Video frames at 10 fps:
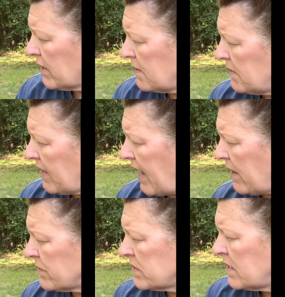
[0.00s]
come in the
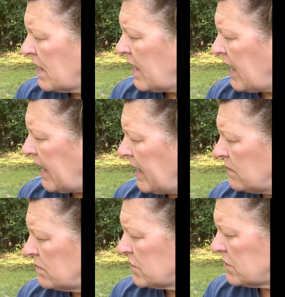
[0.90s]
house,
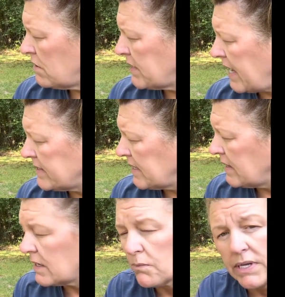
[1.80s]
and her dad said
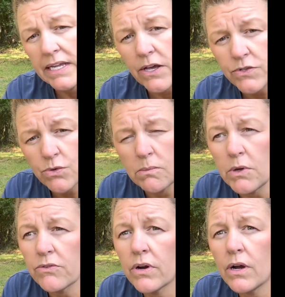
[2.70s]
that when he goes to
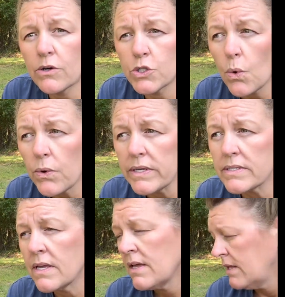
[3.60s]
remove her toys,